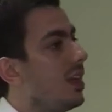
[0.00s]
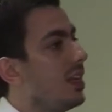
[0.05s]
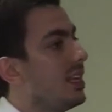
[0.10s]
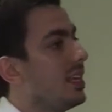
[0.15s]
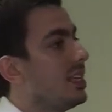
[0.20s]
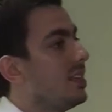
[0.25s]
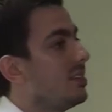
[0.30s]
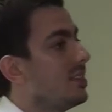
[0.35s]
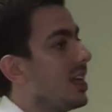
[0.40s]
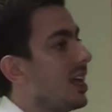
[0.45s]
earlier
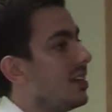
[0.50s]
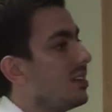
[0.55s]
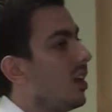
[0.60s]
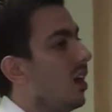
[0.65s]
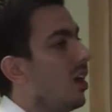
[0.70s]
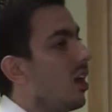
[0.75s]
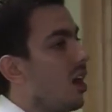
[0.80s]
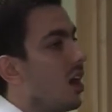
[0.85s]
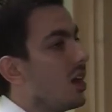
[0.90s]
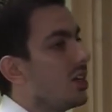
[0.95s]
he said,
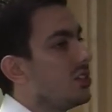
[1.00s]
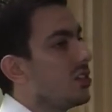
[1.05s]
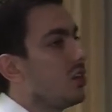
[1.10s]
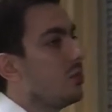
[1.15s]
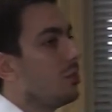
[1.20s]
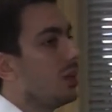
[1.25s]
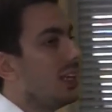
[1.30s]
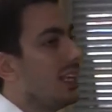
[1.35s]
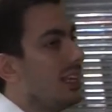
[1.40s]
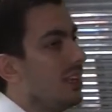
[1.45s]
I
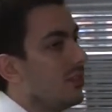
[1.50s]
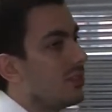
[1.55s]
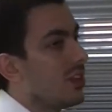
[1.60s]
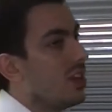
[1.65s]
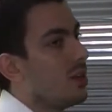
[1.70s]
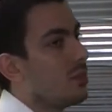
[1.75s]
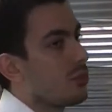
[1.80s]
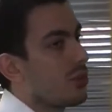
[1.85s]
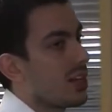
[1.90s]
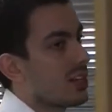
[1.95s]
don't believe
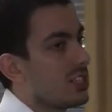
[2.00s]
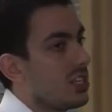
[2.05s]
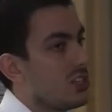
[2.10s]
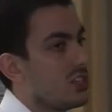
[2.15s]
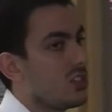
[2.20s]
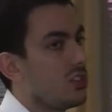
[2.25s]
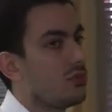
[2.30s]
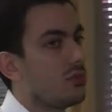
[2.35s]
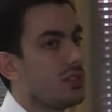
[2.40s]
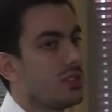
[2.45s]

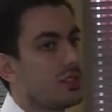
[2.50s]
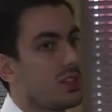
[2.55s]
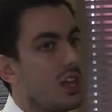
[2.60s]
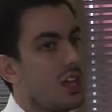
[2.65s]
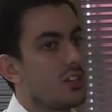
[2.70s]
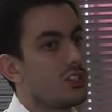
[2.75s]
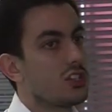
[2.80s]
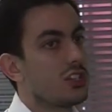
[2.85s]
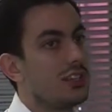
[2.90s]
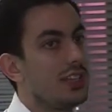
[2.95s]
practitioner
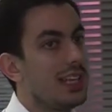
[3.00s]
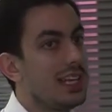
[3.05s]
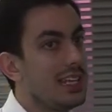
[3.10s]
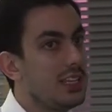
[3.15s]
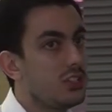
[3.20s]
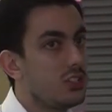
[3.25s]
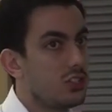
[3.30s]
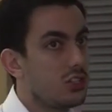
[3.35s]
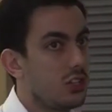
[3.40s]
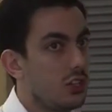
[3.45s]
research can
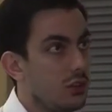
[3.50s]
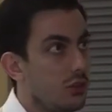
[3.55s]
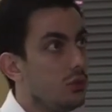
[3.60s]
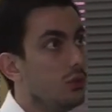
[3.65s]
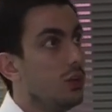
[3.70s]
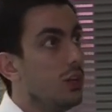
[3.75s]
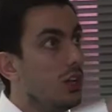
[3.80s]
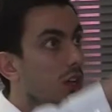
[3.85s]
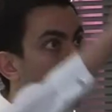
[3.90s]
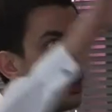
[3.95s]
lead
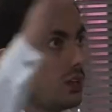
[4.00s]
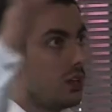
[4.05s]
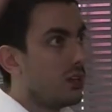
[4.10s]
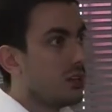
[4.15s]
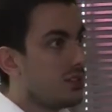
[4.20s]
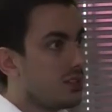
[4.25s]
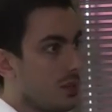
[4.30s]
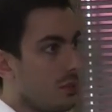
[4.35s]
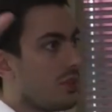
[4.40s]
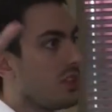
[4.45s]
to
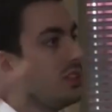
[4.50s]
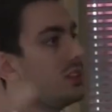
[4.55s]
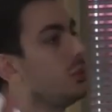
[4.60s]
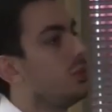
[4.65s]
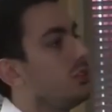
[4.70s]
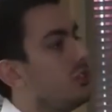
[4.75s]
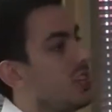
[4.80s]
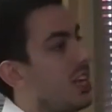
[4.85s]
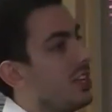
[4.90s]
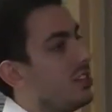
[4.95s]
something that
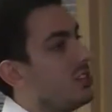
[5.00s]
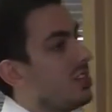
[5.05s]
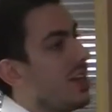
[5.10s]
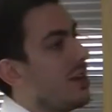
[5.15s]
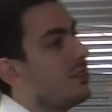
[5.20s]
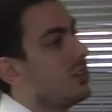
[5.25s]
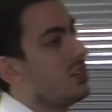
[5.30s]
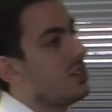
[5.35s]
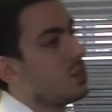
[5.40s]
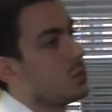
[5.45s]
will change the
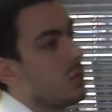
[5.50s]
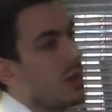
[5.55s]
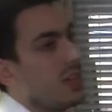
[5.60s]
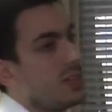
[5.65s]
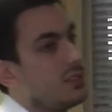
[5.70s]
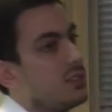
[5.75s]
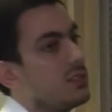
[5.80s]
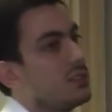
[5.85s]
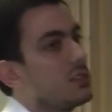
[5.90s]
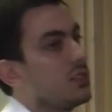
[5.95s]
evidence
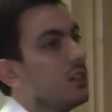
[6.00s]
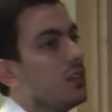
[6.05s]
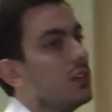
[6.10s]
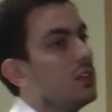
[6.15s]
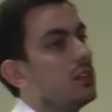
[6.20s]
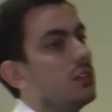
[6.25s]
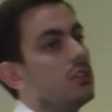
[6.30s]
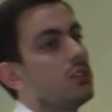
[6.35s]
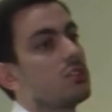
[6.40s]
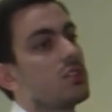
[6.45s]
base.
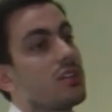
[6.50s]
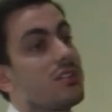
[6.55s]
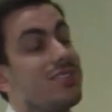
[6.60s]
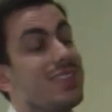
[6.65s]
Because I